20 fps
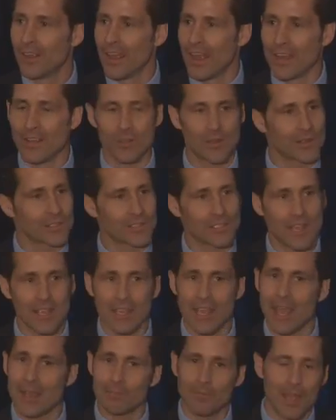and you could say,
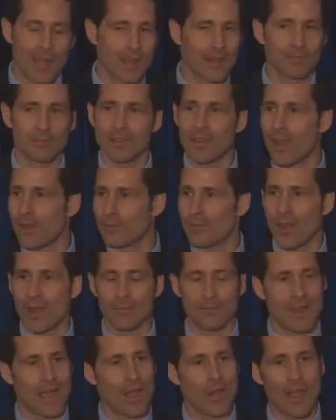yeah, man,
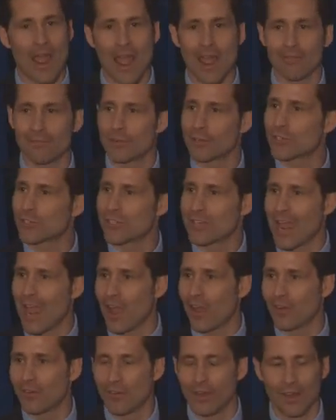I'm now averaged
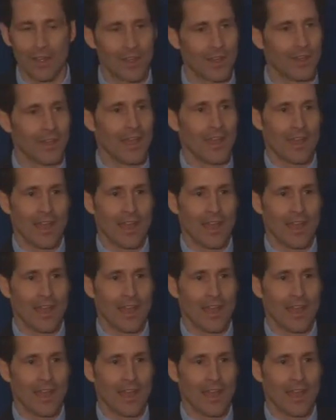down a